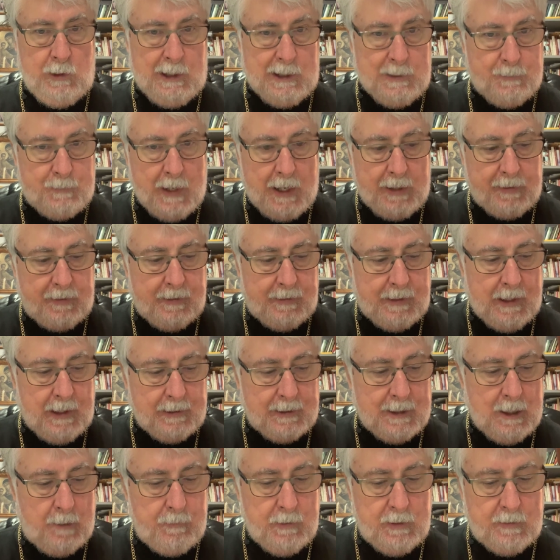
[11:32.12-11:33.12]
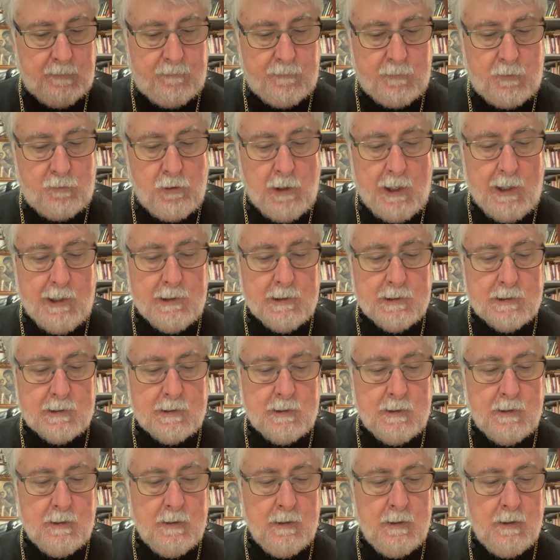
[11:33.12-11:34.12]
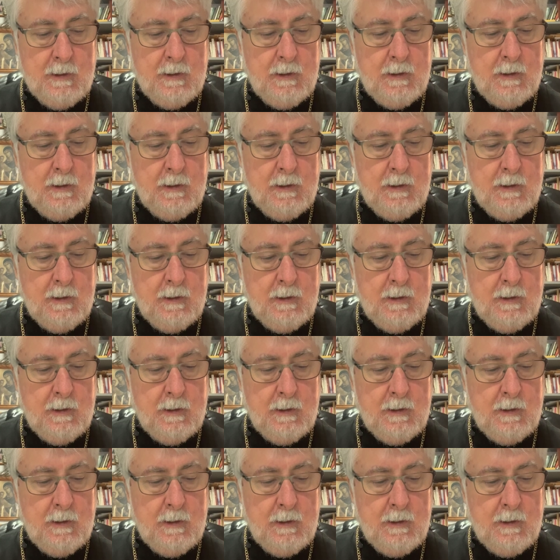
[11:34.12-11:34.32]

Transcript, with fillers: We expect that, that coming of Christ